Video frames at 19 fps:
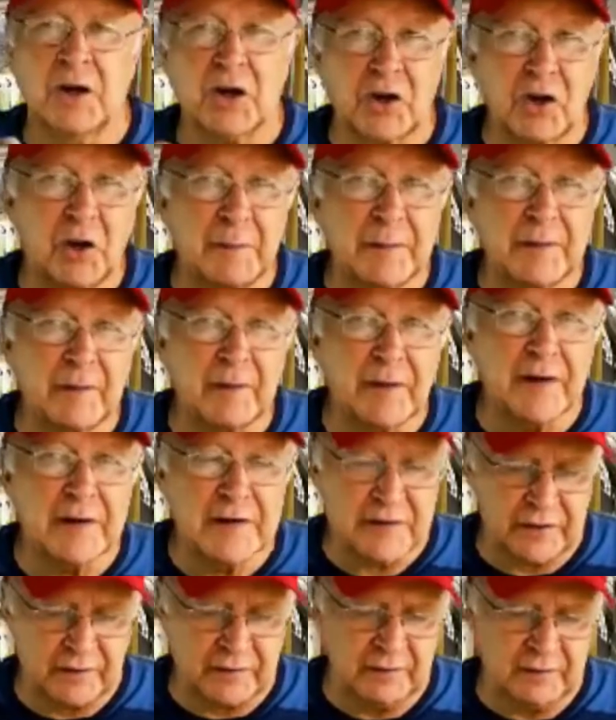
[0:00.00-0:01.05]
Common
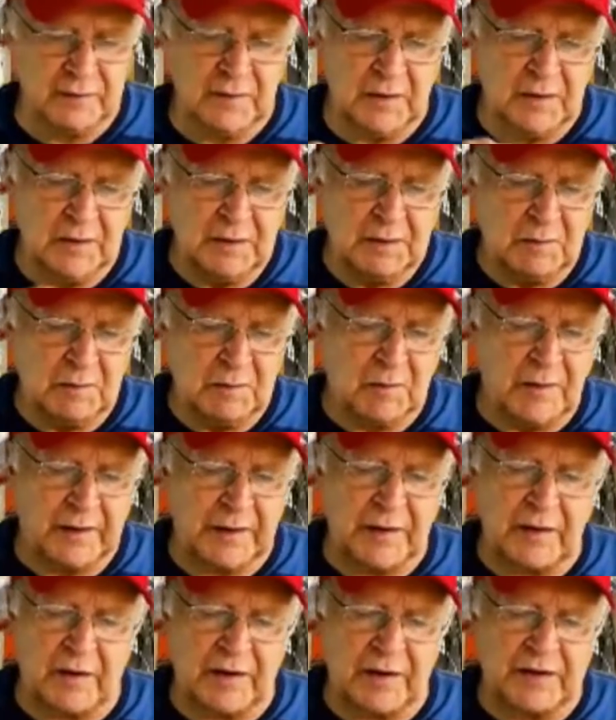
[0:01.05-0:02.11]
reason why
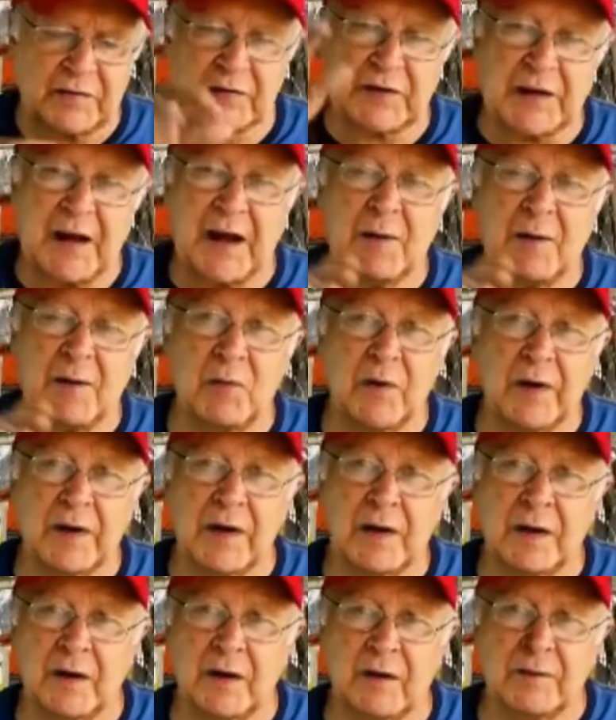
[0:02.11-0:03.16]
guys start
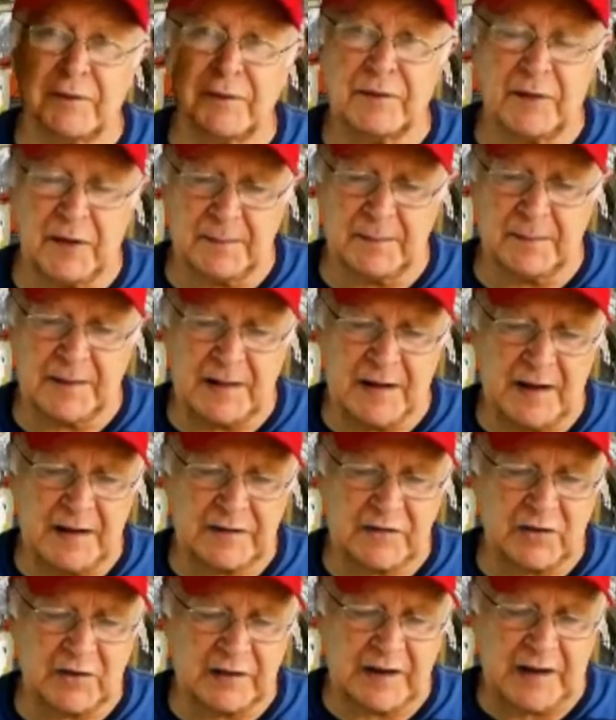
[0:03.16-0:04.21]
working on
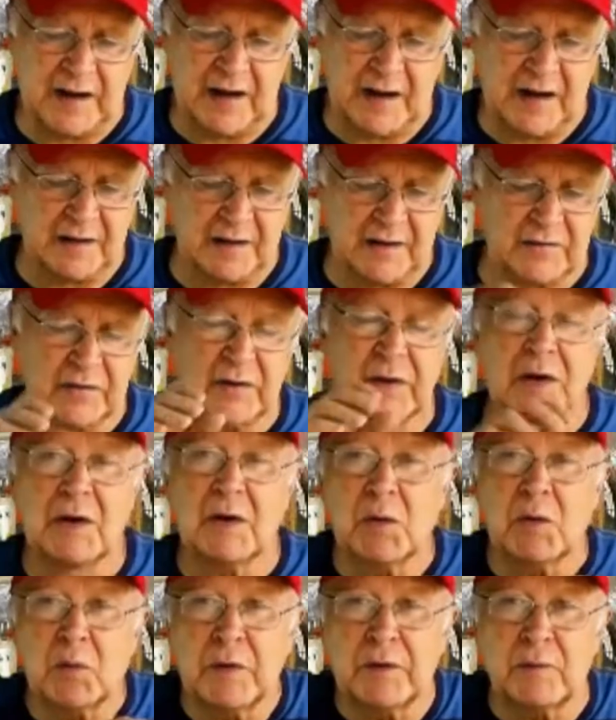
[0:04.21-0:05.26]
fiberglass on cars
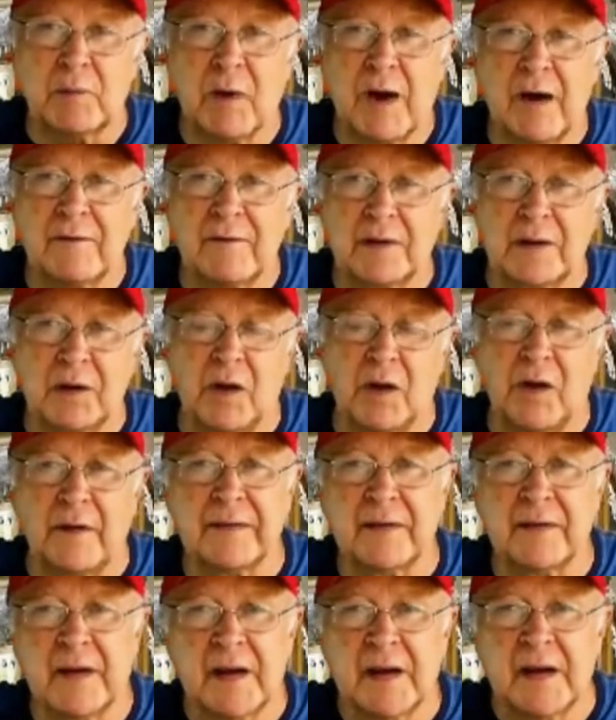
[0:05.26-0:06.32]
with woven cloth
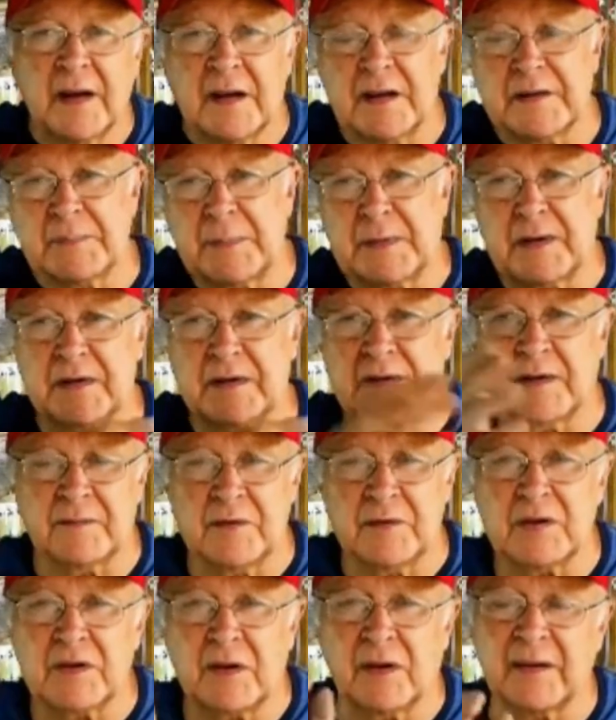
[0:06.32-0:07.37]
is because they've
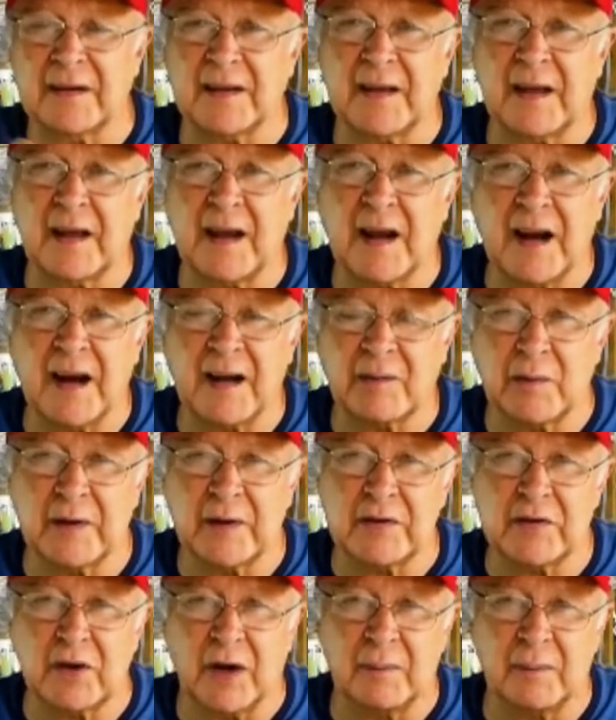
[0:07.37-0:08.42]
just gone to their hardware
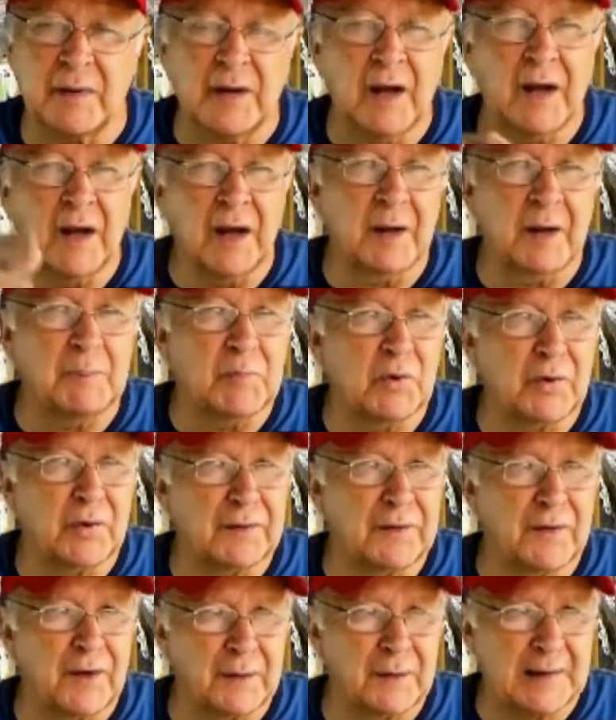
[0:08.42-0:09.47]
shop and bought a
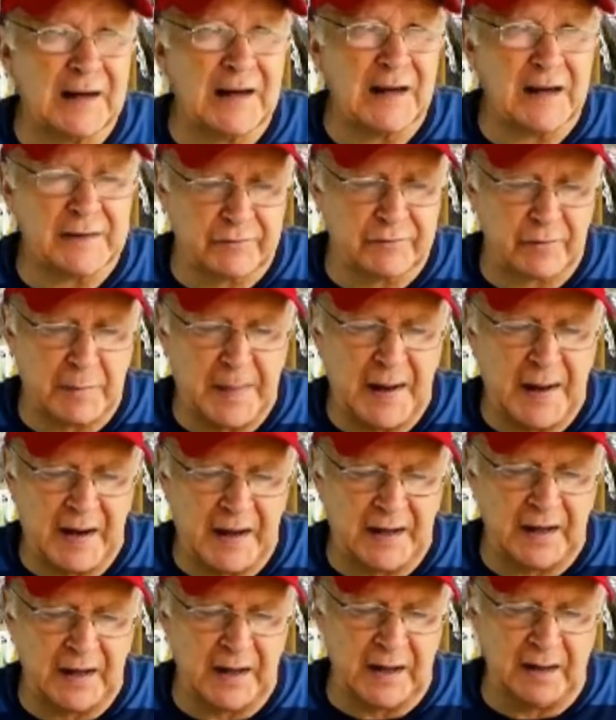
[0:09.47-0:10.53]
fiberglass repair
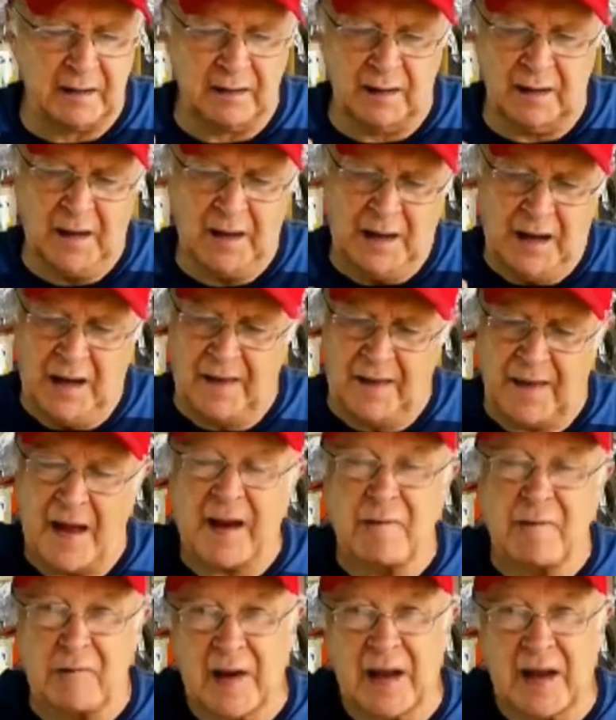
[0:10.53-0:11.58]
kit. And they
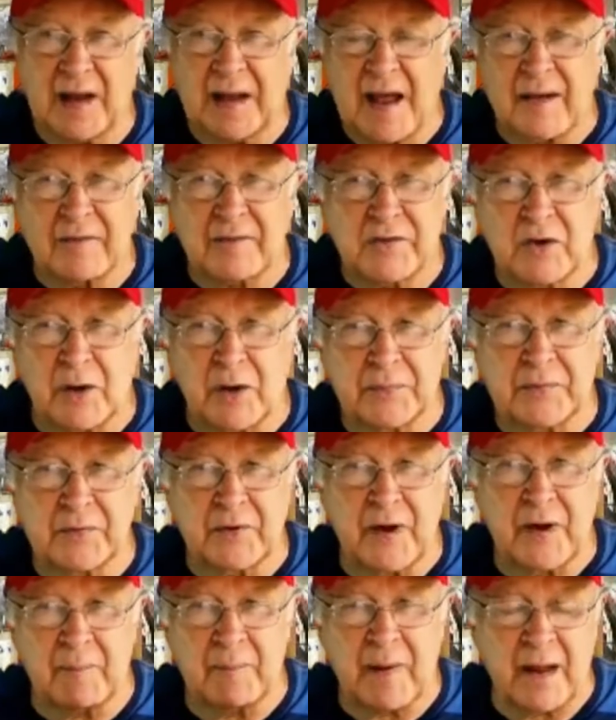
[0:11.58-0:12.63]
rarely have chop
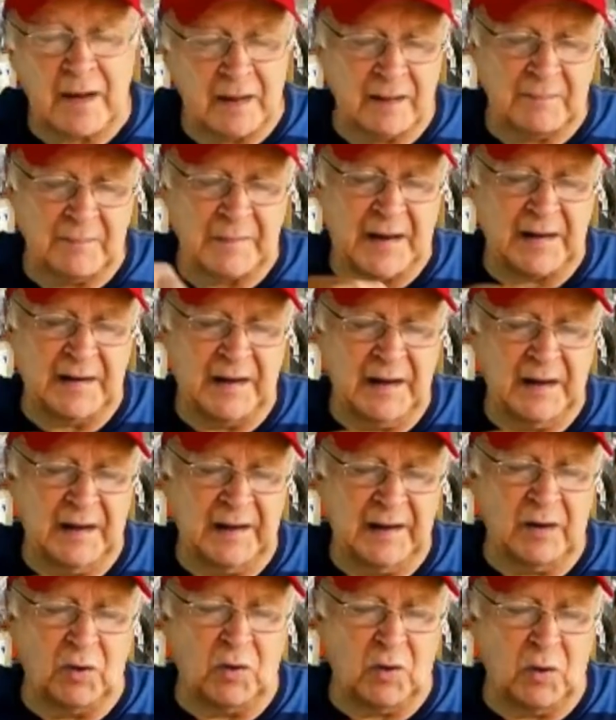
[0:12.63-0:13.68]
strand mat in them. They
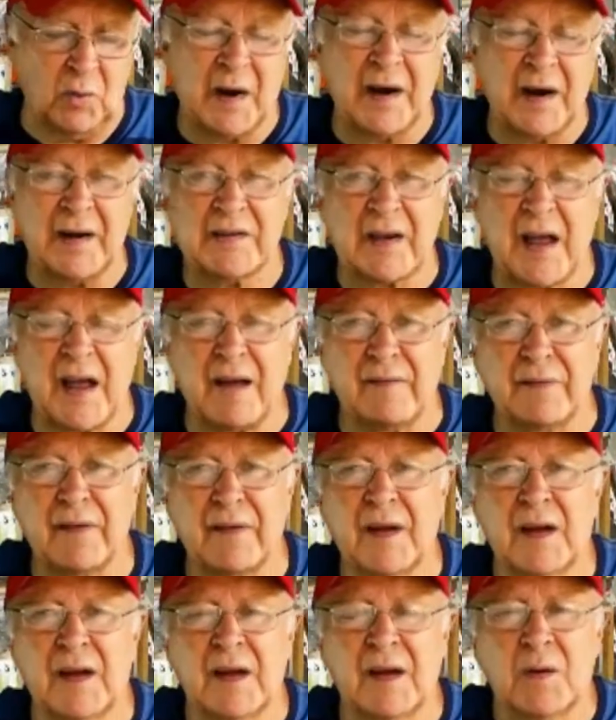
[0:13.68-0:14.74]
nearly always have
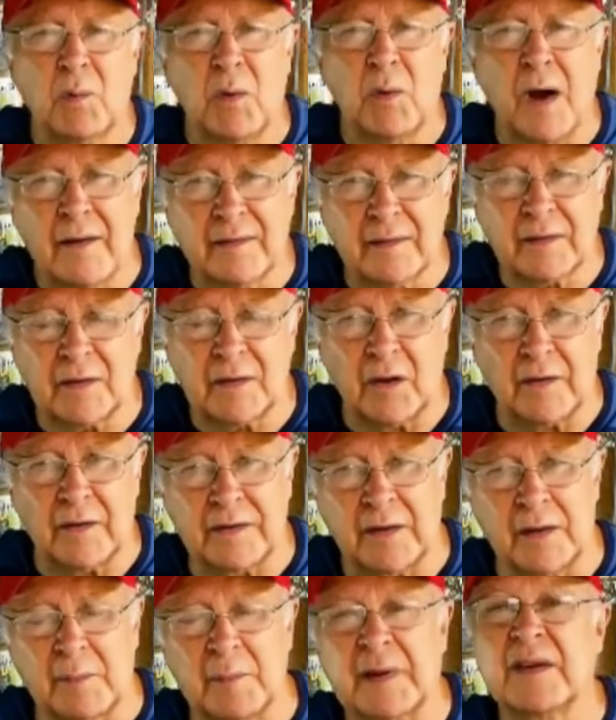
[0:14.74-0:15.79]
woven cloth
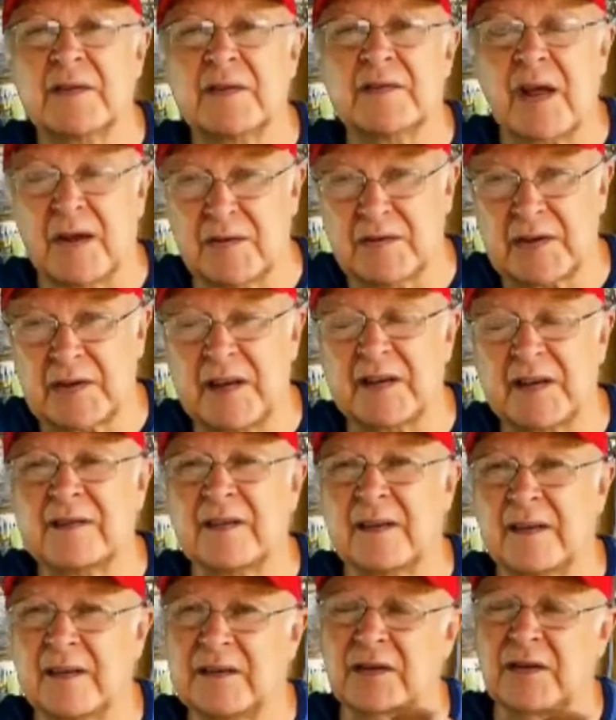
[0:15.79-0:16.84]
in them because those kits are
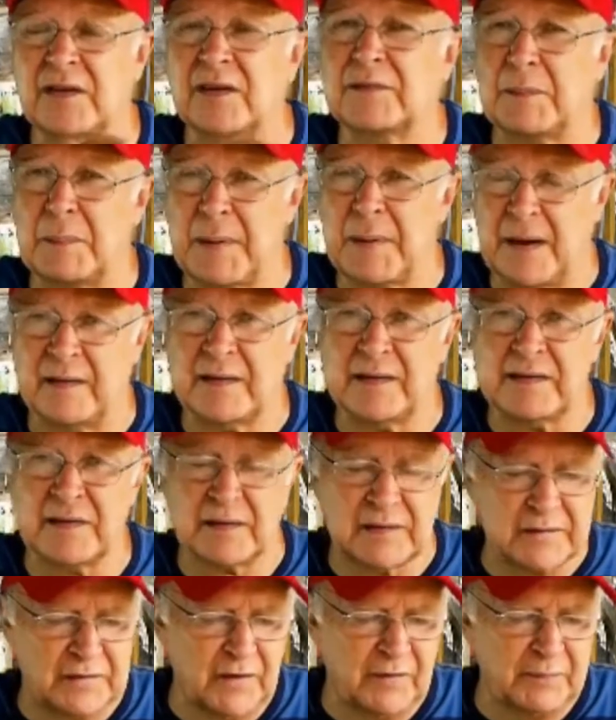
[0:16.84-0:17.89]
designed for boaties and
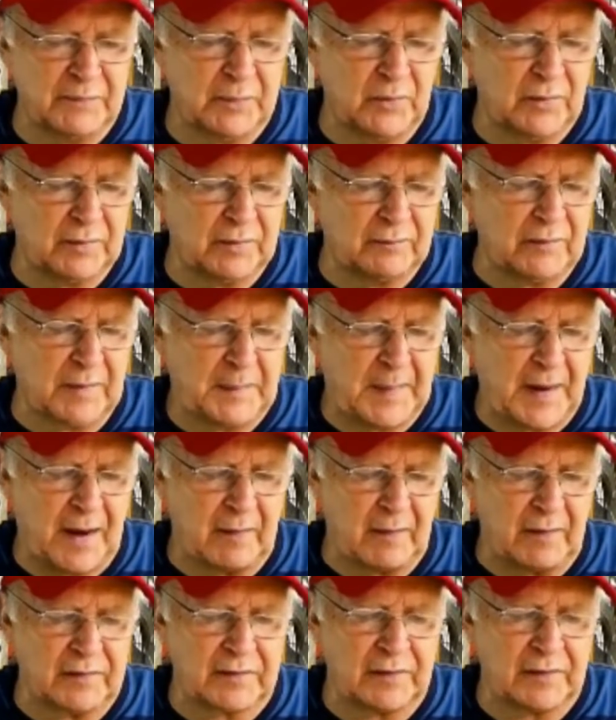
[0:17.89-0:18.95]
surfboard
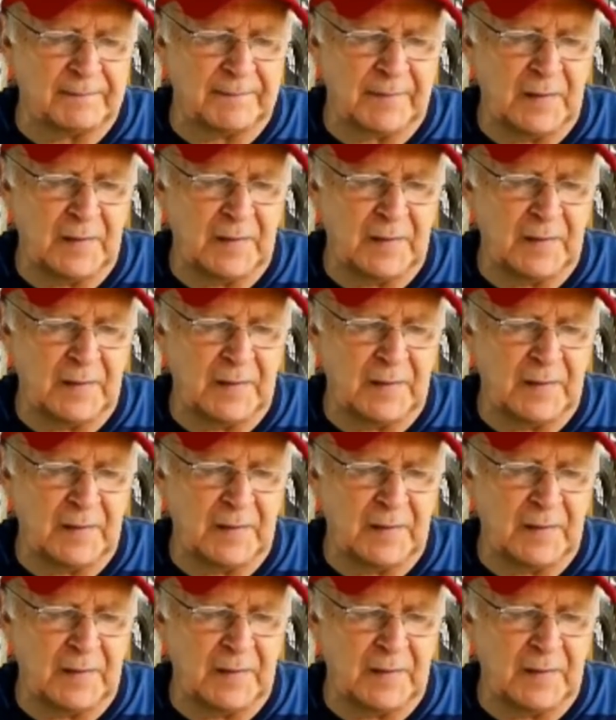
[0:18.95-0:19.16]
repairers.